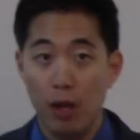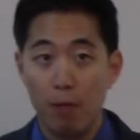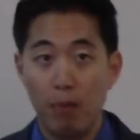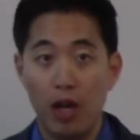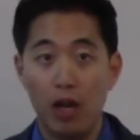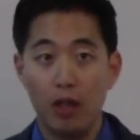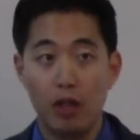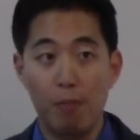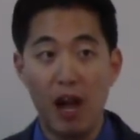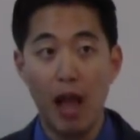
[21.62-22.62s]
but
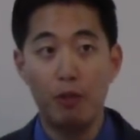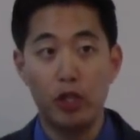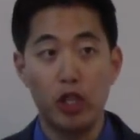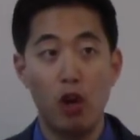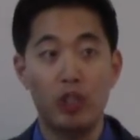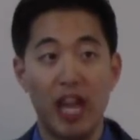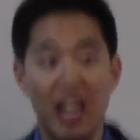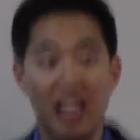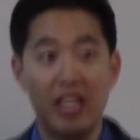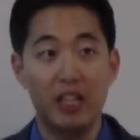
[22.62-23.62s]
the Bible shows
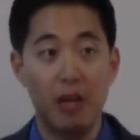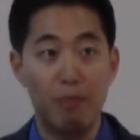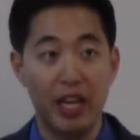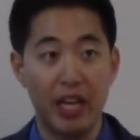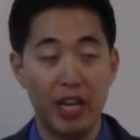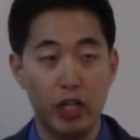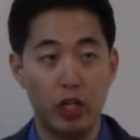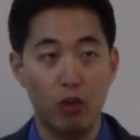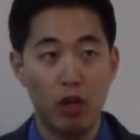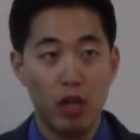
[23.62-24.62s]
that it is a big issue.